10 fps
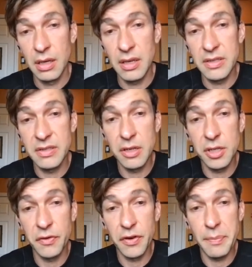in search
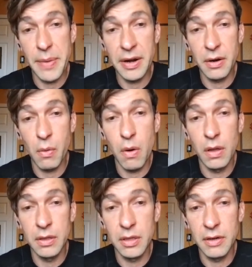for a better
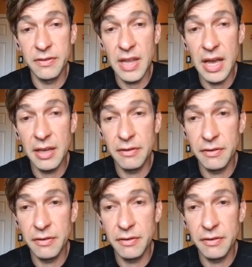quality of life.